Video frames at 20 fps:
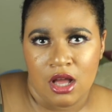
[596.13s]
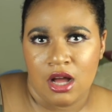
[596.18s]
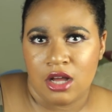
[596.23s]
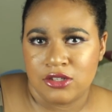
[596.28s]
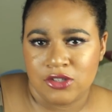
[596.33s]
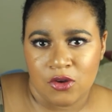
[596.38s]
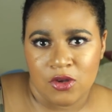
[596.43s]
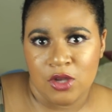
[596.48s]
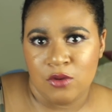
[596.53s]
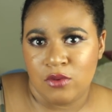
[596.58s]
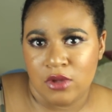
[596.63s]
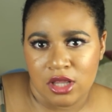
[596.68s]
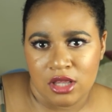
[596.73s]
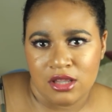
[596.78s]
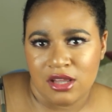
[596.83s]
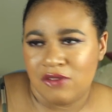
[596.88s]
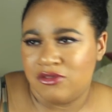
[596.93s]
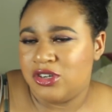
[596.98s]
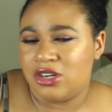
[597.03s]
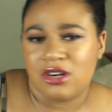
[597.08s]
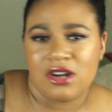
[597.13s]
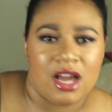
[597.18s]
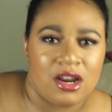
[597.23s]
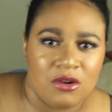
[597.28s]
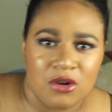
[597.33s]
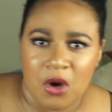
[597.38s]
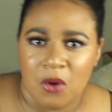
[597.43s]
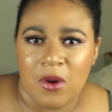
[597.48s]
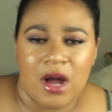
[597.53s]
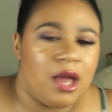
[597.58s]
Also, he really loved her. I
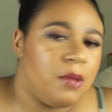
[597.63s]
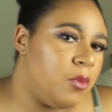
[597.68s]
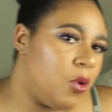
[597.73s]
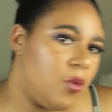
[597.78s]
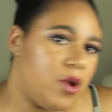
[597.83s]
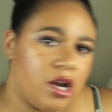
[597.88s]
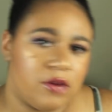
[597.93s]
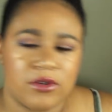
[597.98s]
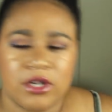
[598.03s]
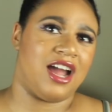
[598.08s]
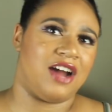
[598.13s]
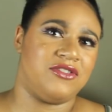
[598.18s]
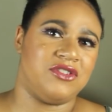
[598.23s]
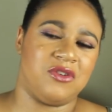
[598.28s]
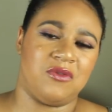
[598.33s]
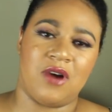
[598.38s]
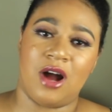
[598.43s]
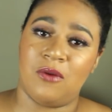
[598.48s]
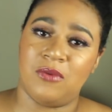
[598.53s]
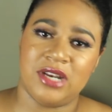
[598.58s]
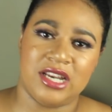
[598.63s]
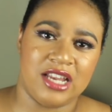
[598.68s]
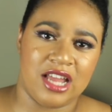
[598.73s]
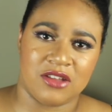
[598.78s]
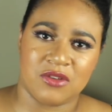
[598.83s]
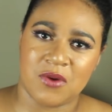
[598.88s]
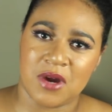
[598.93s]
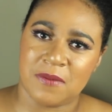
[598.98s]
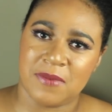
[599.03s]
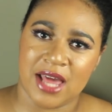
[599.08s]
don't know why, but whatever. After a while, we didn't
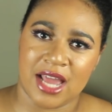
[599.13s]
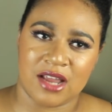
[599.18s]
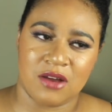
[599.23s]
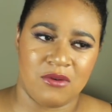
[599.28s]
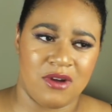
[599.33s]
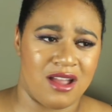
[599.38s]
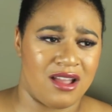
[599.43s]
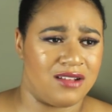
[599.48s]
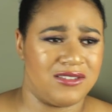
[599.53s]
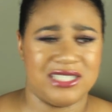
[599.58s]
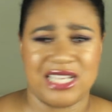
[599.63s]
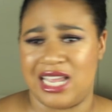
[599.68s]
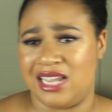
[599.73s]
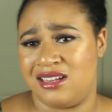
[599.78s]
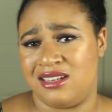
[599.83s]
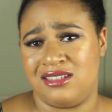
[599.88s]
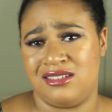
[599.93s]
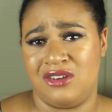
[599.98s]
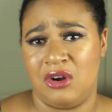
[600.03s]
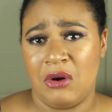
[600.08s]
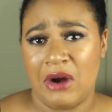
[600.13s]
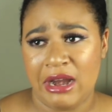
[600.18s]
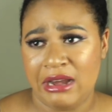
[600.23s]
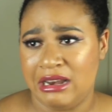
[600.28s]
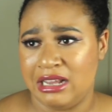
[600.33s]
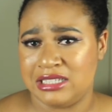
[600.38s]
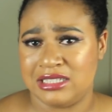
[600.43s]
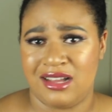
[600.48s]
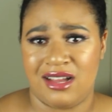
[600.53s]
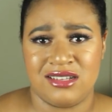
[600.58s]
have to wear black and white. I was like, great,
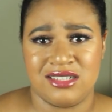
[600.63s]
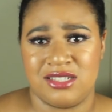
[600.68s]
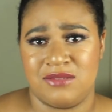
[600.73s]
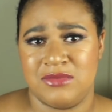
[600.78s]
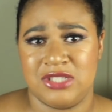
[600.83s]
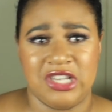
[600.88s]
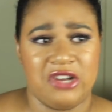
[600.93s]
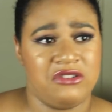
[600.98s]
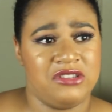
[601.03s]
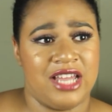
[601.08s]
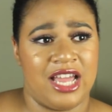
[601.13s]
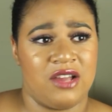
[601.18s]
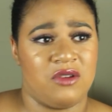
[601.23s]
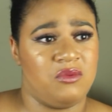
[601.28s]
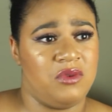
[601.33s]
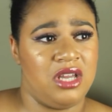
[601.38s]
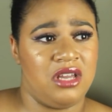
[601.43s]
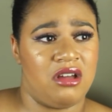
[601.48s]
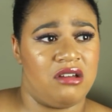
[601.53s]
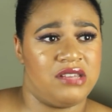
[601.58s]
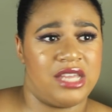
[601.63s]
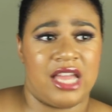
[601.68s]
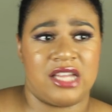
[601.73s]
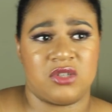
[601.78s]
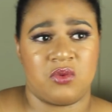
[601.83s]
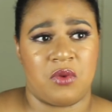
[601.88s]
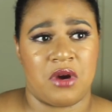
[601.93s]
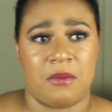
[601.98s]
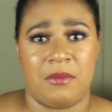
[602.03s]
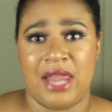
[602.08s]
that's awesome. So, like, we only
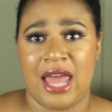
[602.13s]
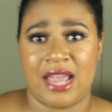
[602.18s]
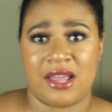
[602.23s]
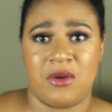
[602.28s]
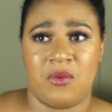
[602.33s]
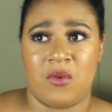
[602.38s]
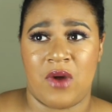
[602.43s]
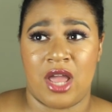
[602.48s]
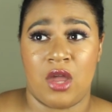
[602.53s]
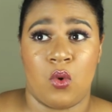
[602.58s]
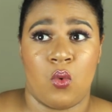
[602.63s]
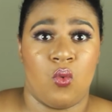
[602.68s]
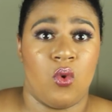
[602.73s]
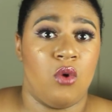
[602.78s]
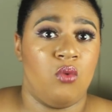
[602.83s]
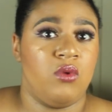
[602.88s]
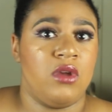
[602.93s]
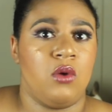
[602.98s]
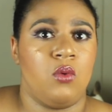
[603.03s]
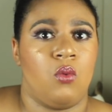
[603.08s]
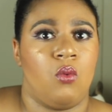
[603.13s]
had to wear black and white when we